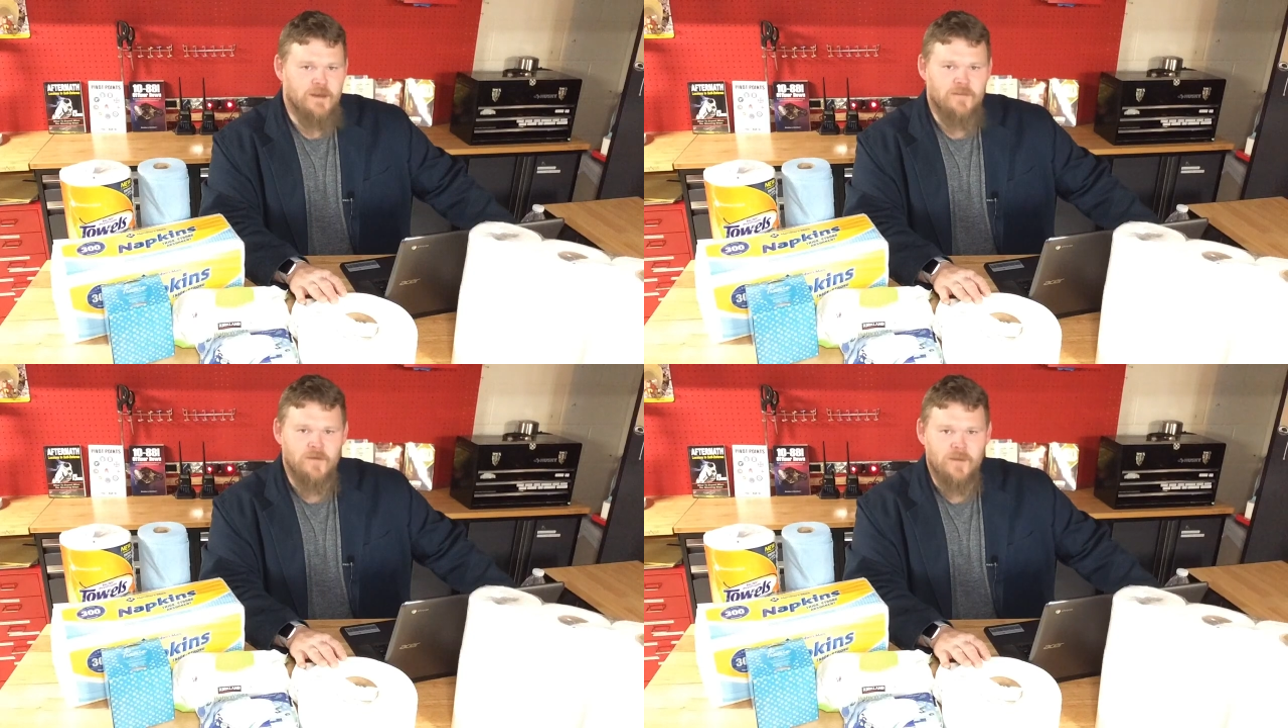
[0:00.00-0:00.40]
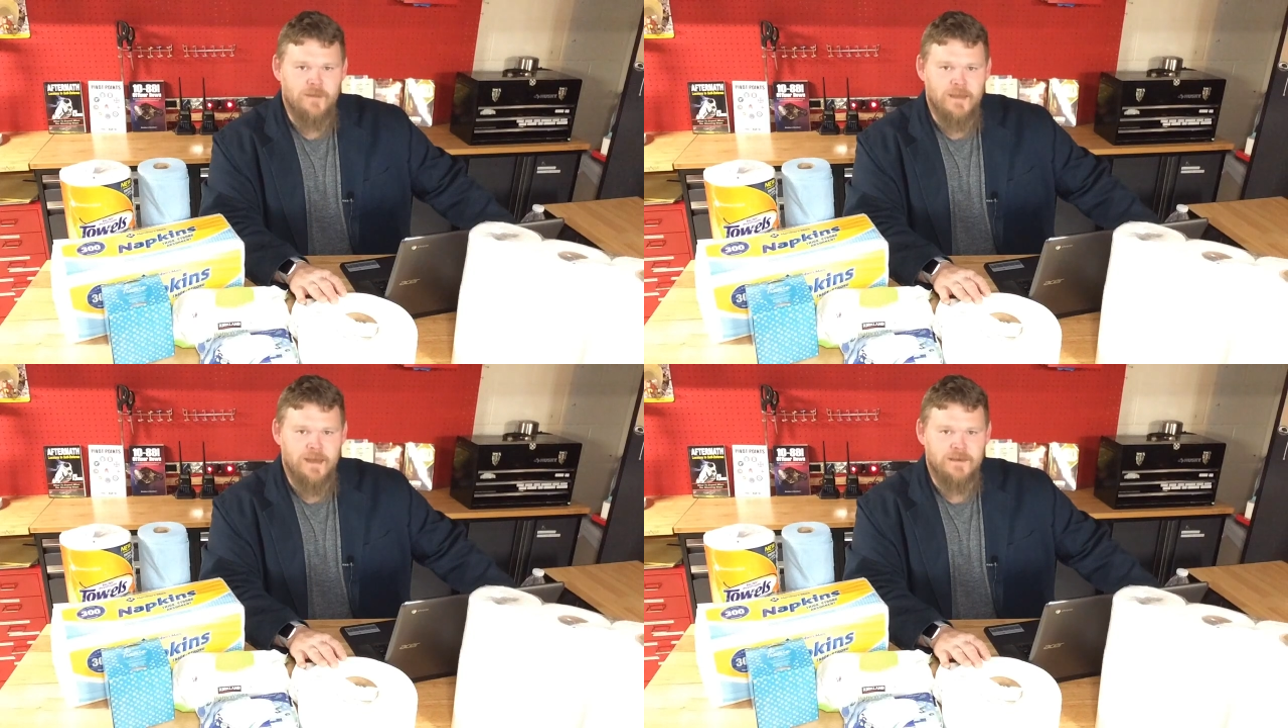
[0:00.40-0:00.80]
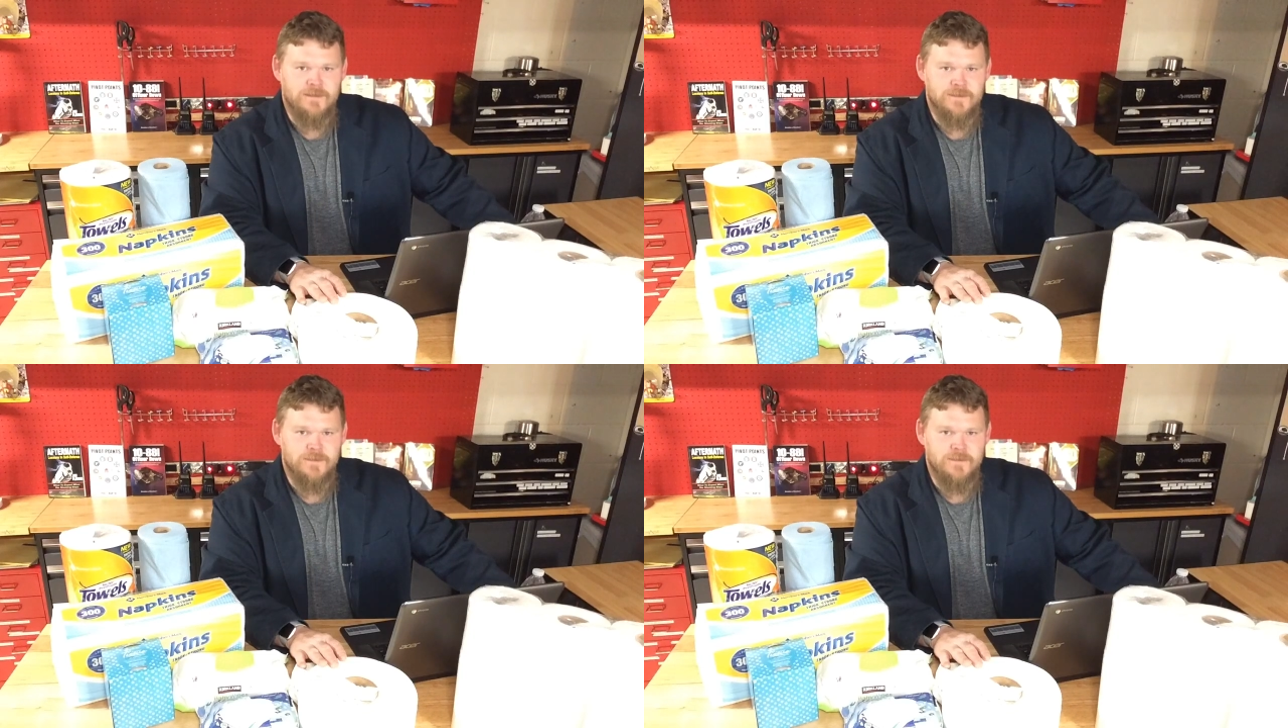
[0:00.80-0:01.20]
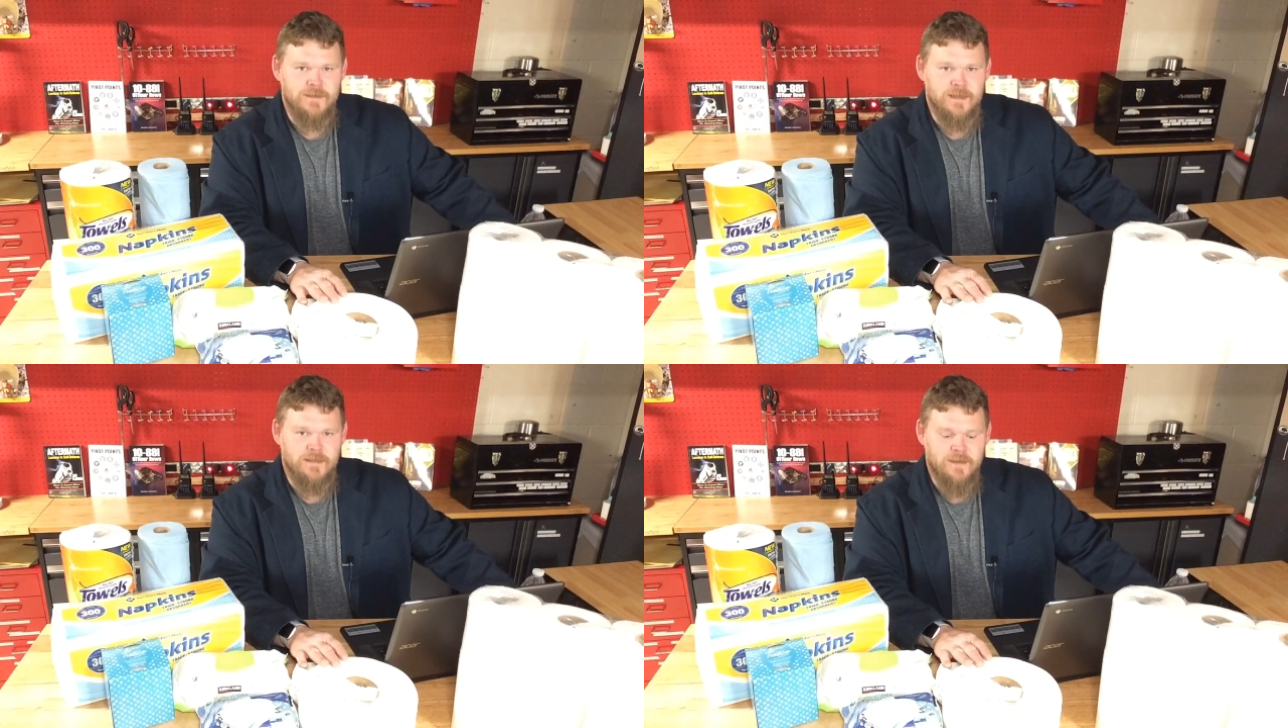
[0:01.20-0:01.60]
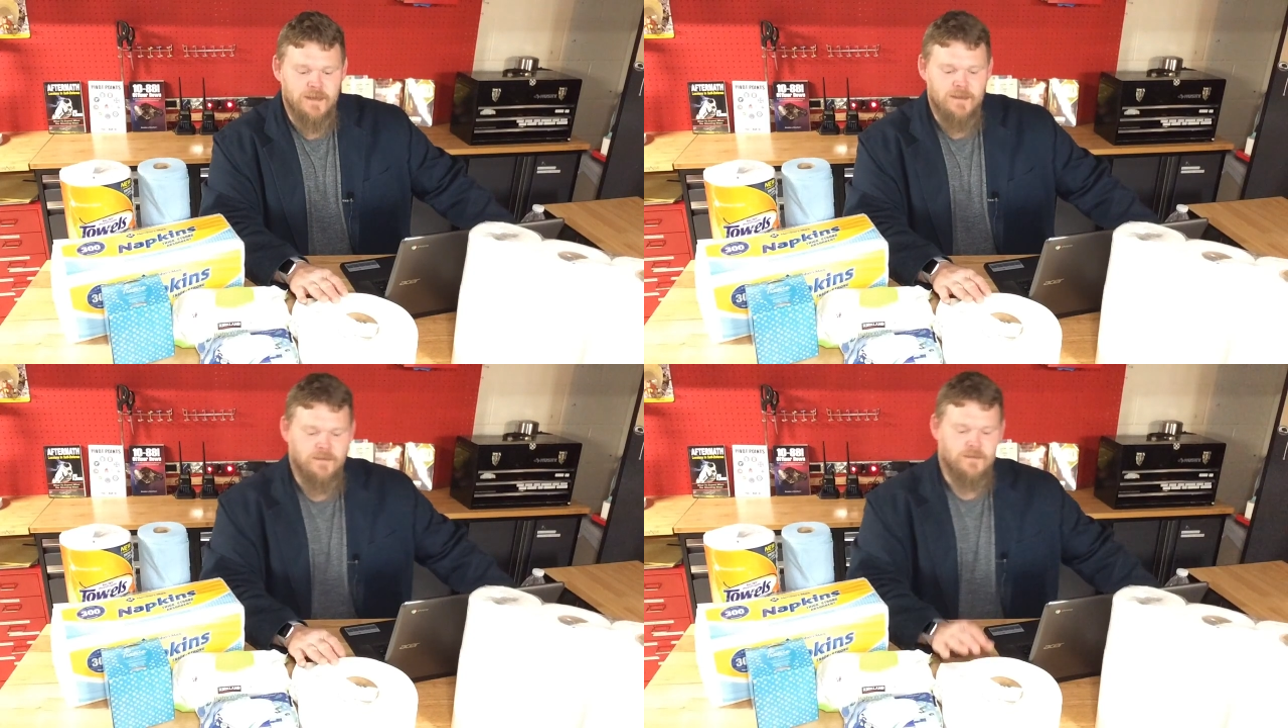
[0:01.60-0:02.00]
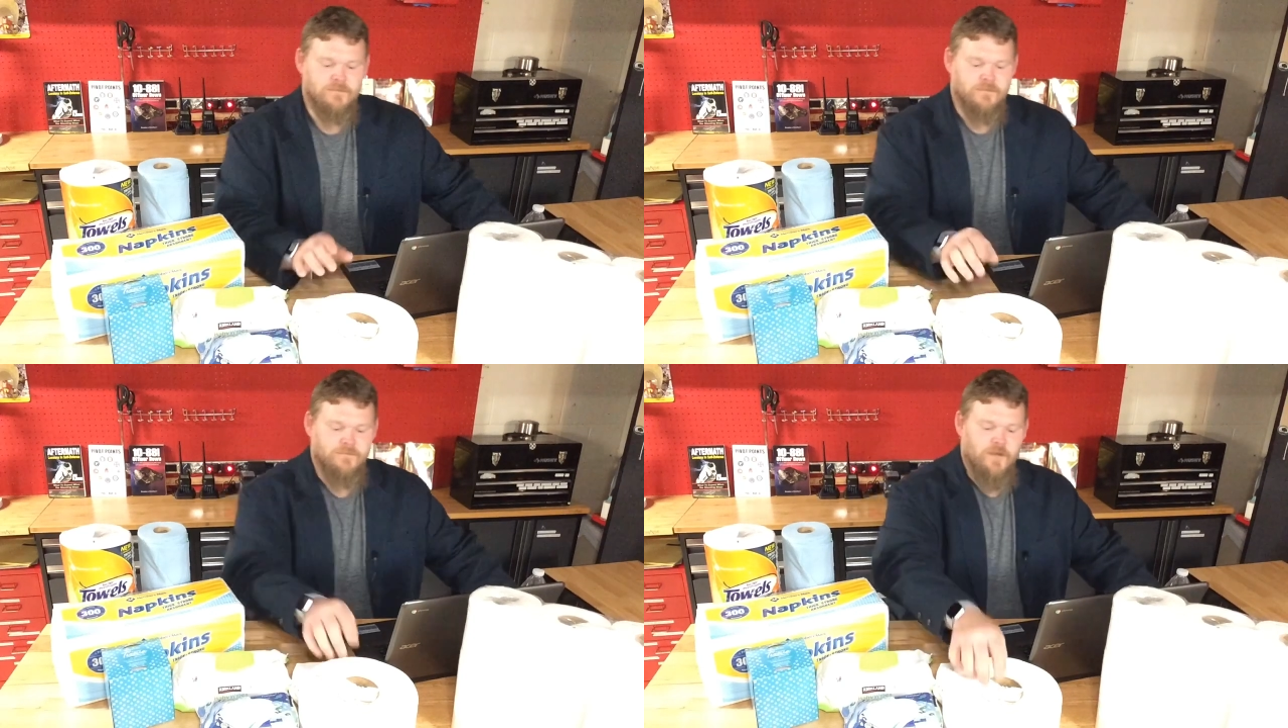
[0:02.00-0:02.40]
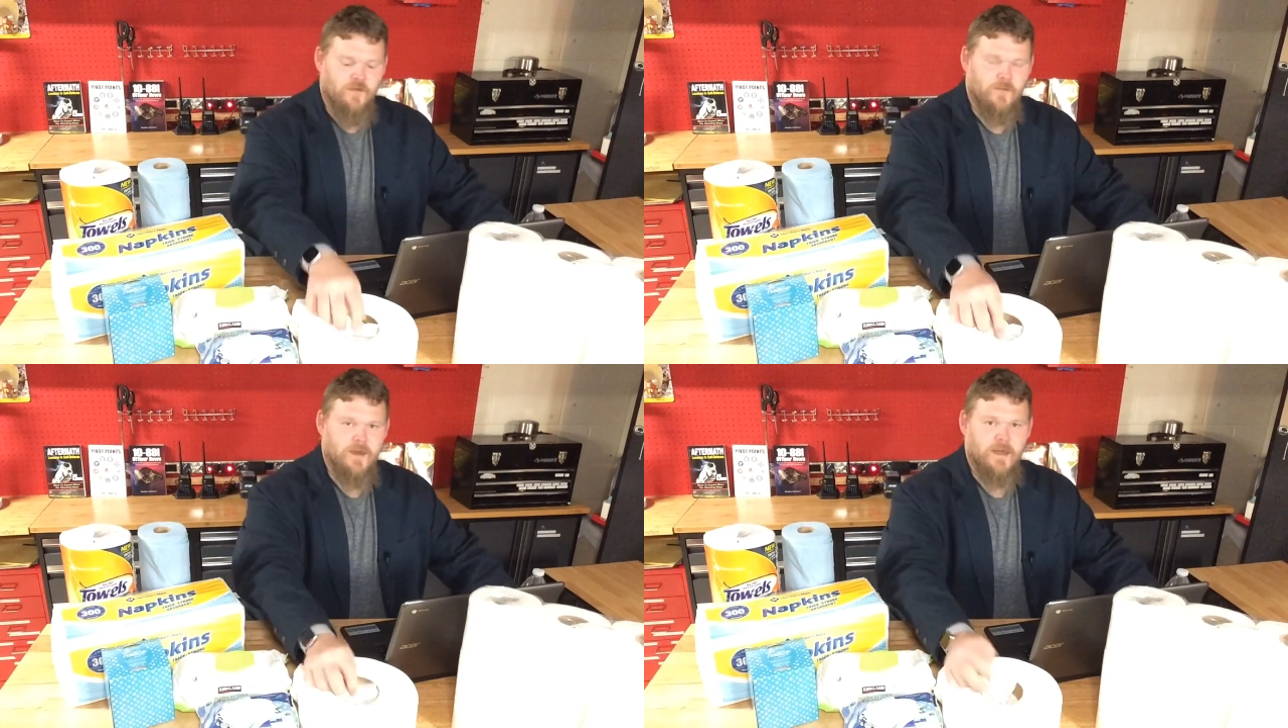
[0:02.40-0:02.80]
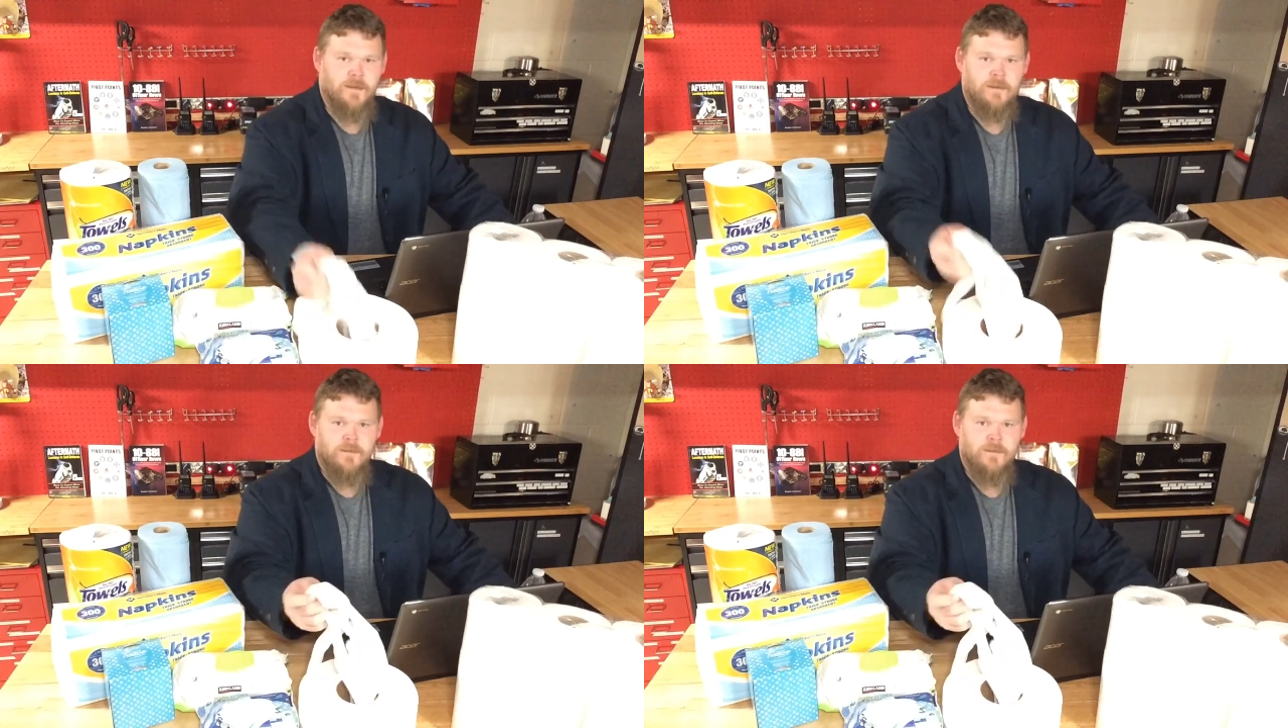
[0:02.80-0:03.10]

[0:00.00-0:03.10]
it's only made to to flush away